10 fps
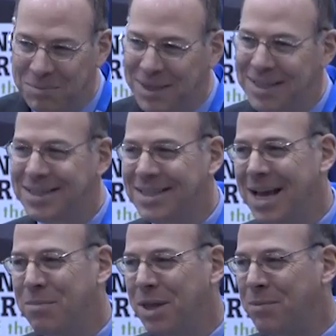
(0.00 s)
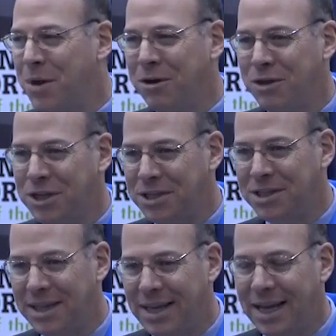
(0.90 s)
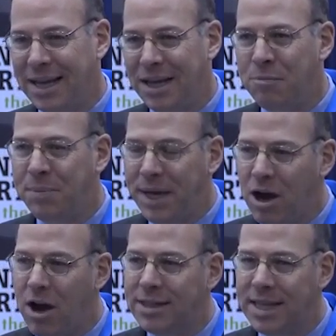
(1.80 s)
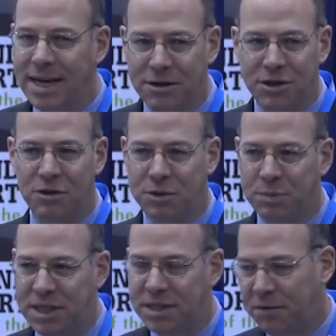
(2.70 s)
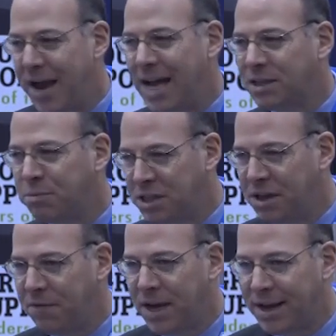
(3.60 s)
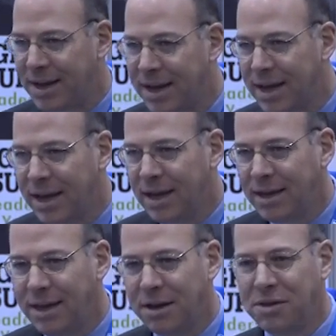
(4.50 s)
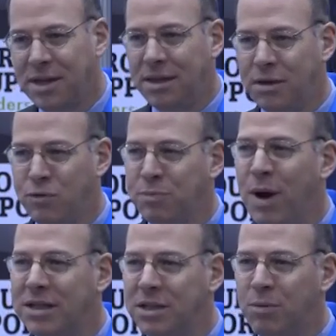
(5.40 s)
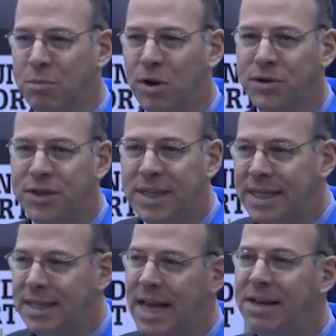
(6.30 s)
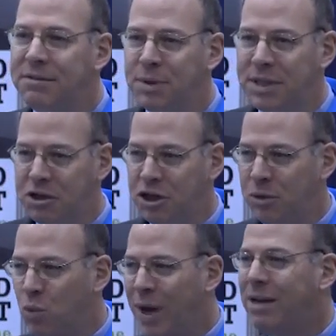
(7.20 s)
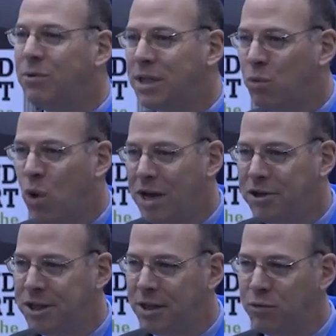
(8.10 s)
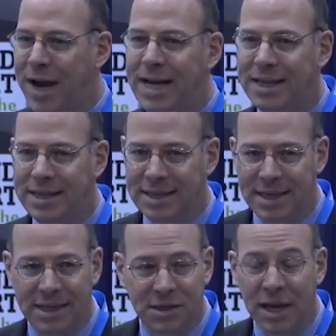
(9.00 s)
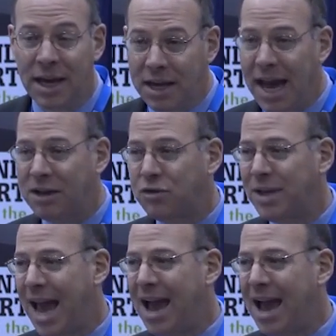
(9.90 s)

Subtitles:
But some of them are just, because they are so fact specific, the responsible person in Dave's position when he was in Washington writing these things is you actually